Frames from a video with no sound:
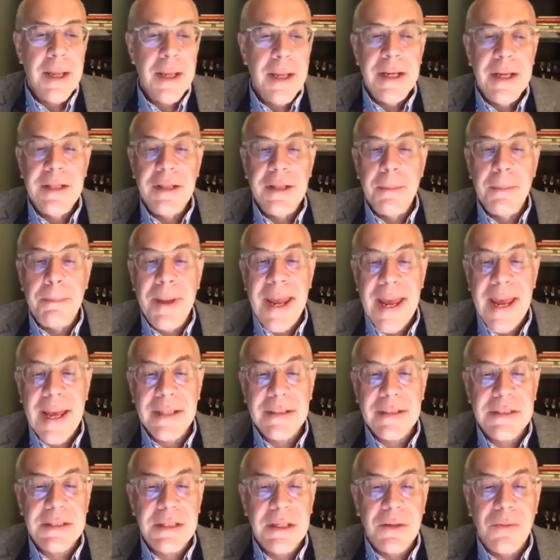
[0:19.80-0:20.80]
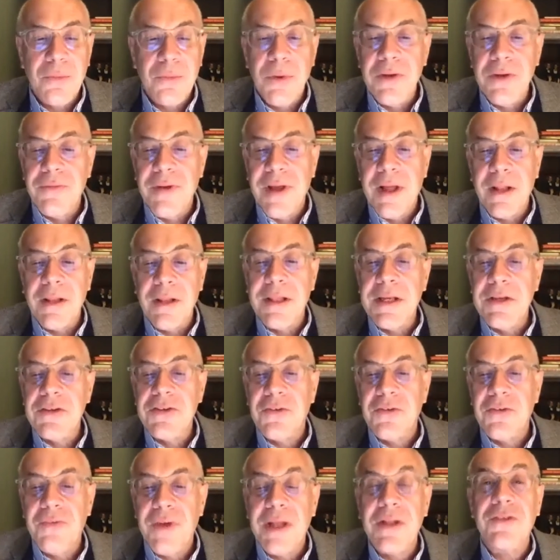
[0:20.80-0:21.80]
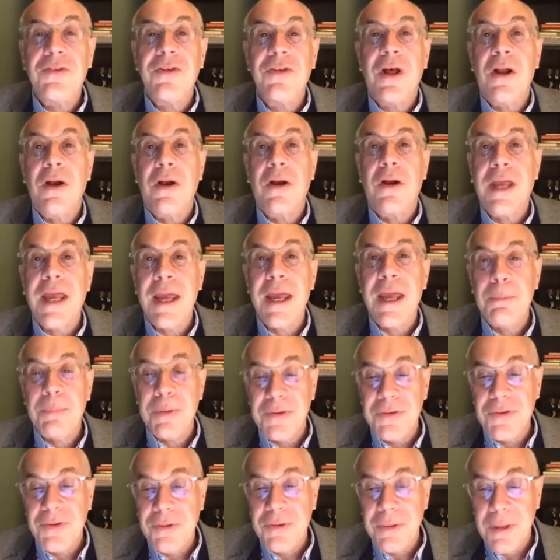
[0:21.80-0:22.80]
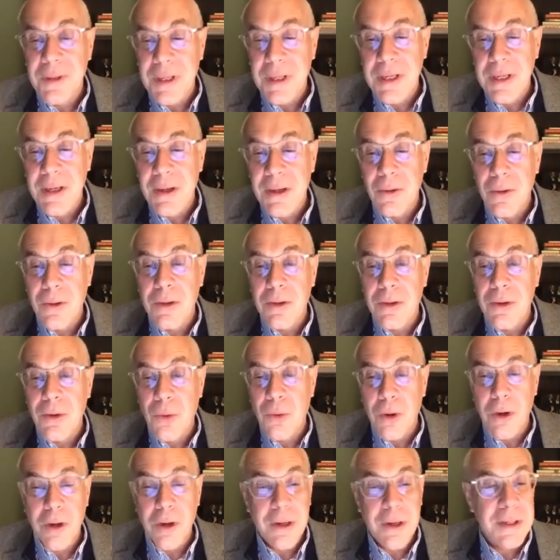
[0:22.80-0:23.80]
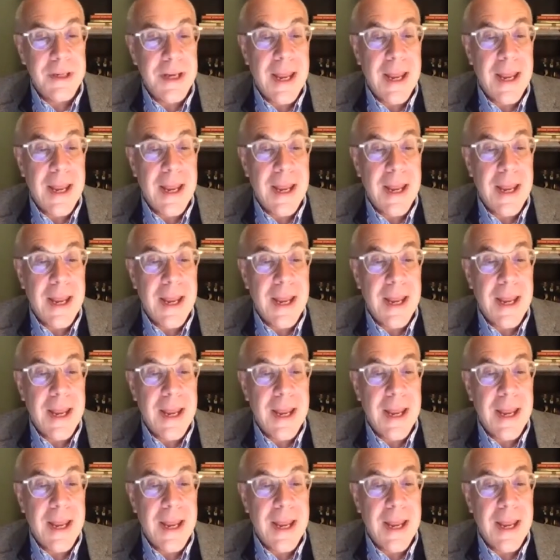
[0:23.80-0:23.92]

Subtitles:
In the past, we've held these events on our campus here in Newark.